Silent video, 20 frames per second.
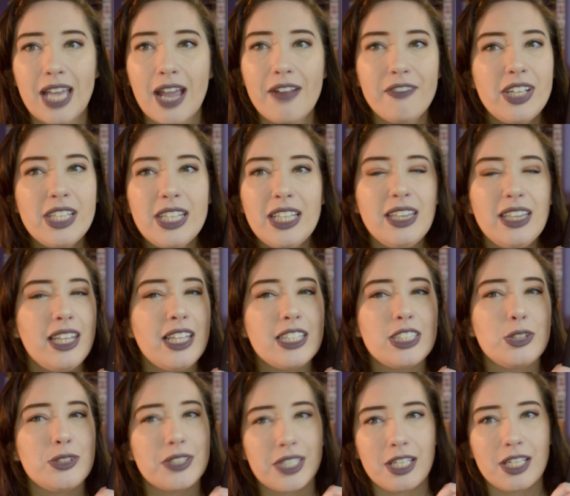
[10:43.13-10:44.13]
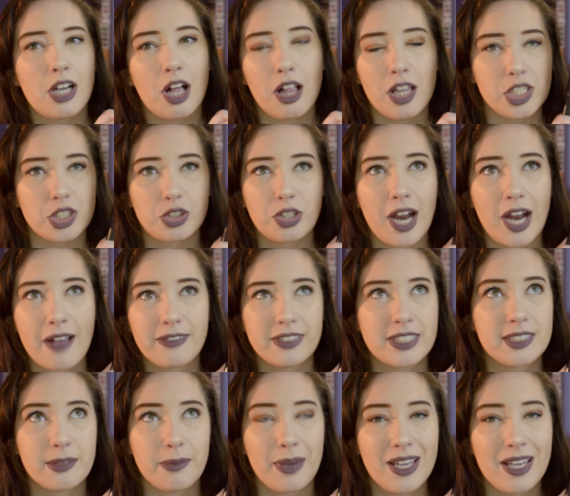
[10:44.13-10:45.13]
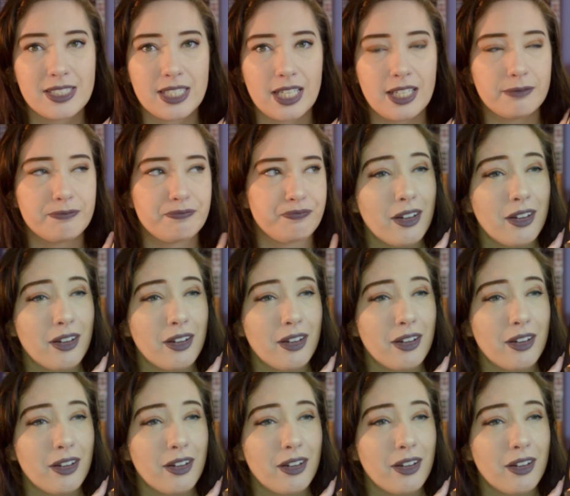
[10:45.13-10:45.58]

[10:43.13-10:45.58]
everything that Suzanne Collins crafts is amazing.